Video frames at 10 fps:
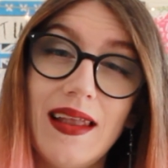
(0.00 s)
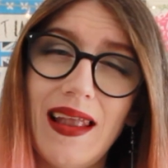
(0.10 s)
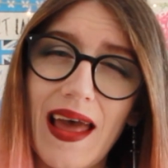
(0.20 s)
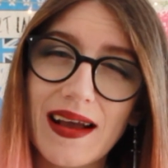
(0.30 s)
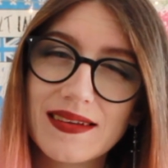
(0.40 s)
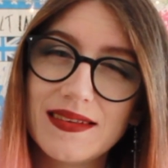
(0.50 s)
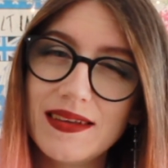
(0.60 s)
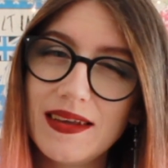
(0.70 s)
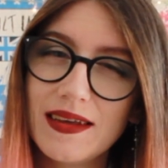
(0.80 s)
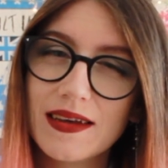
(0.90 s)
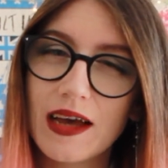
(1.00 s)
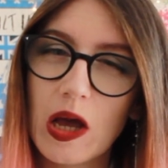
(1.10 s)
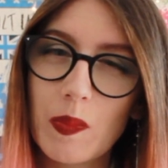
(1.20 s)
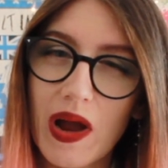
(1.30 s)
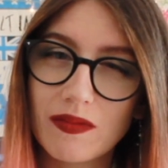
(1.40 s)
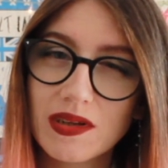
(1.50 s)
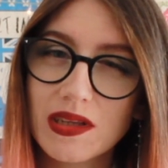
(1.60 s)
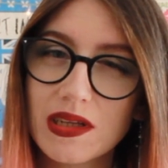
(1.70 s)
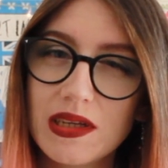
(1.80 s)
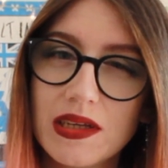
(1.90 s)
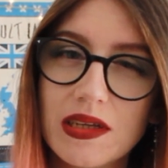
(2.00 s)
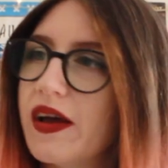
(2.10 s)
Alexei, apparently.